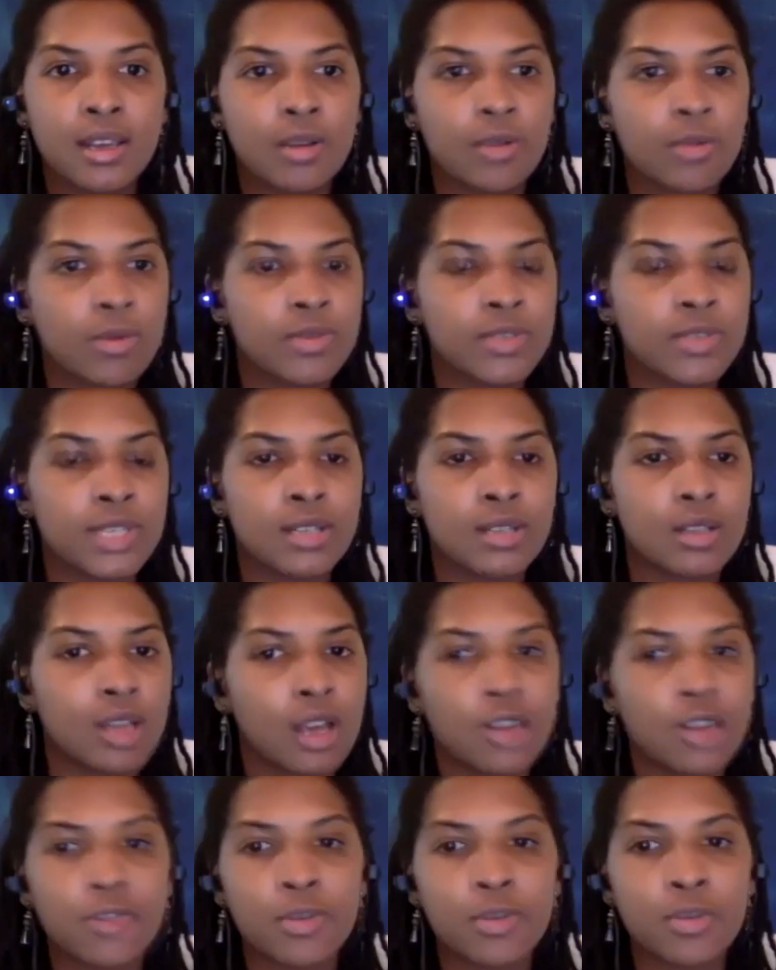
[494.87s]
You know, we've seen a
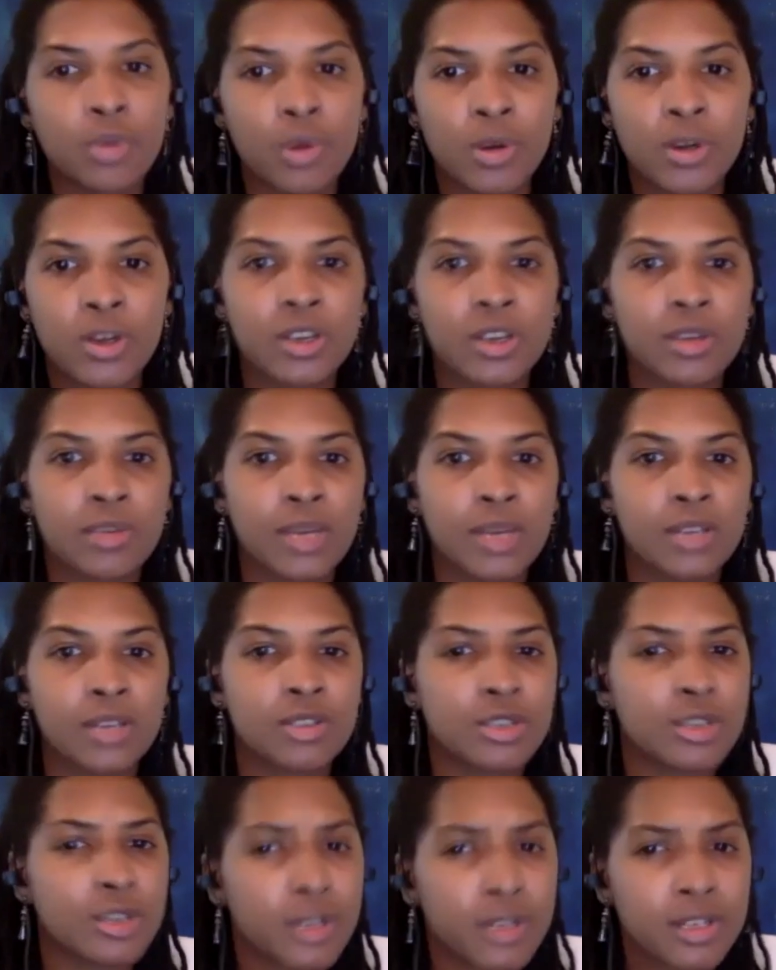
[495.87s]
lot of reporting about
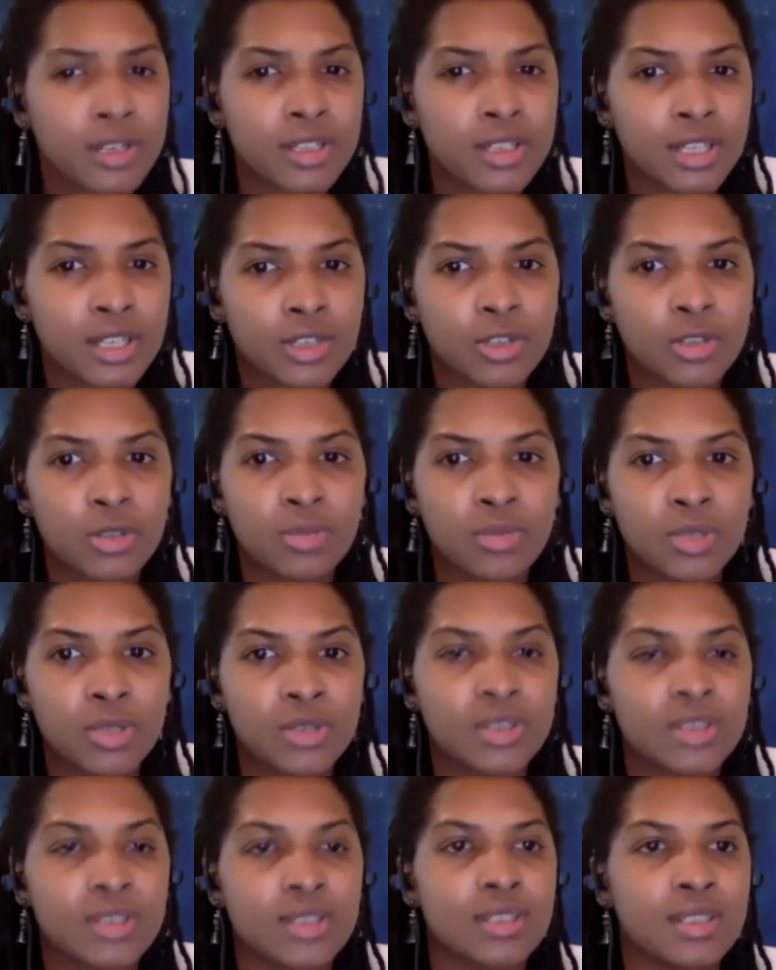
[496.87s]
security sector
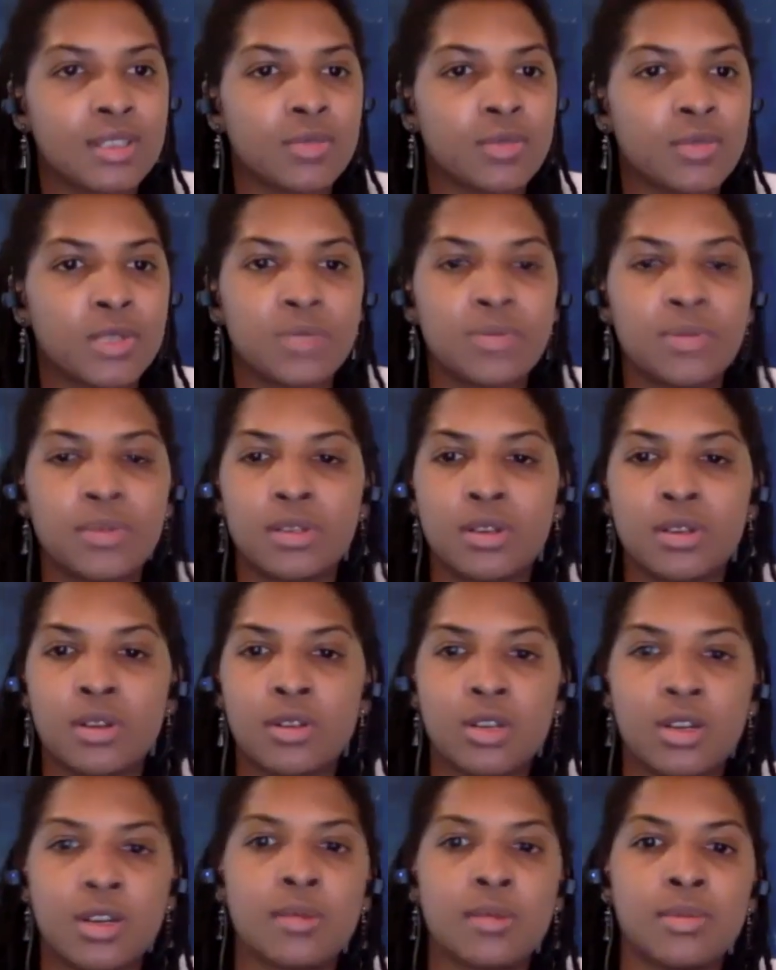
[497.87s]
abuses and what's been
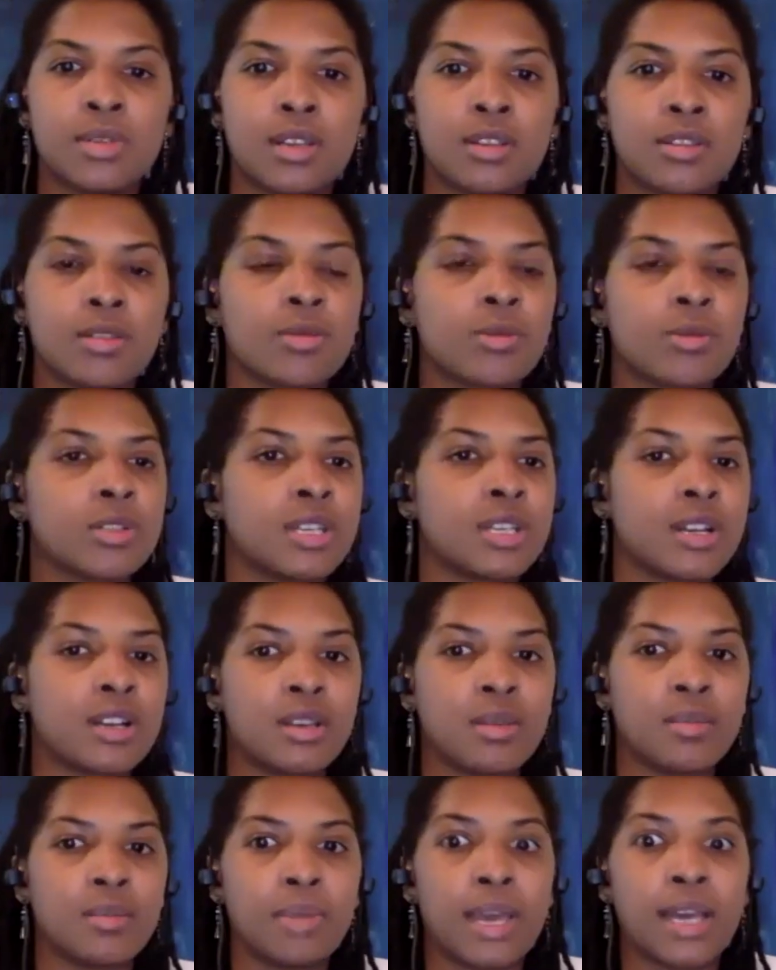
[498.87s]
termed
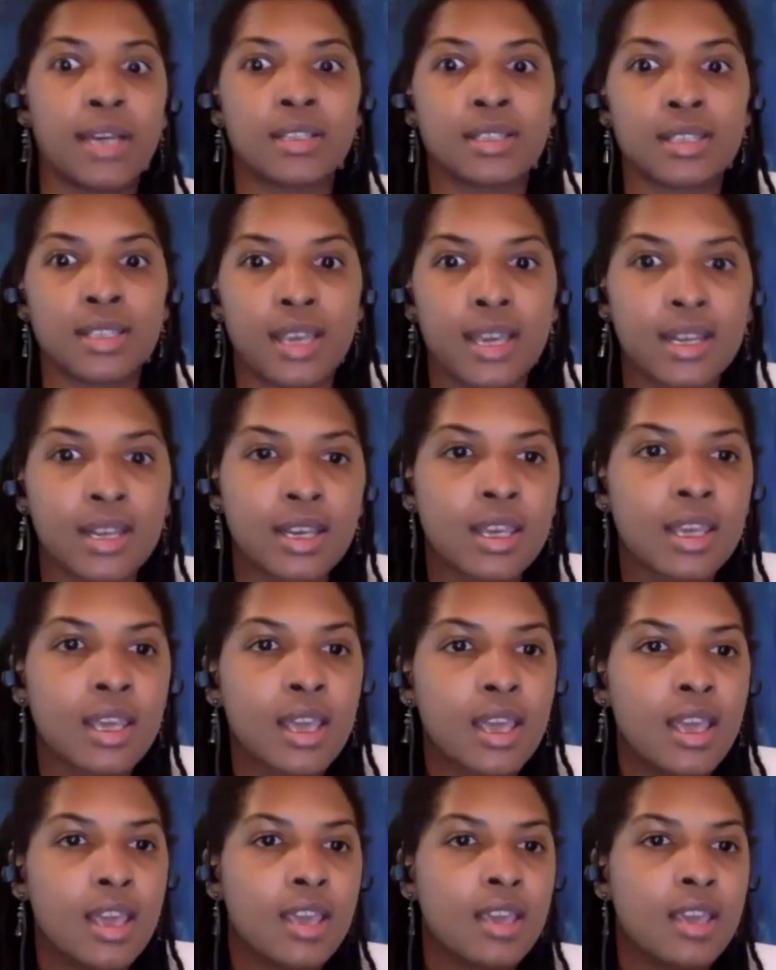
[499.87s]
authoritarian backsliding,